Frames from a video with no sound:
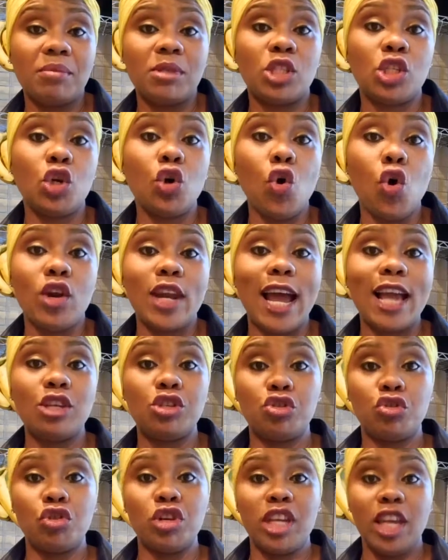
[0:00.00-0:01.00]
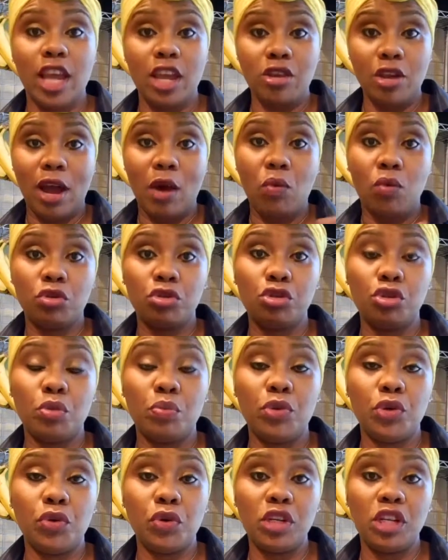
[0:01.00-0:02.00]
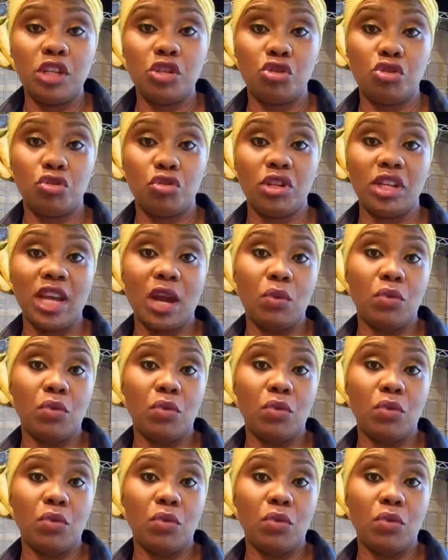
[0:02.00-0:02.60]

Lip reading: I'm still on that journey and I want you to be on this journey.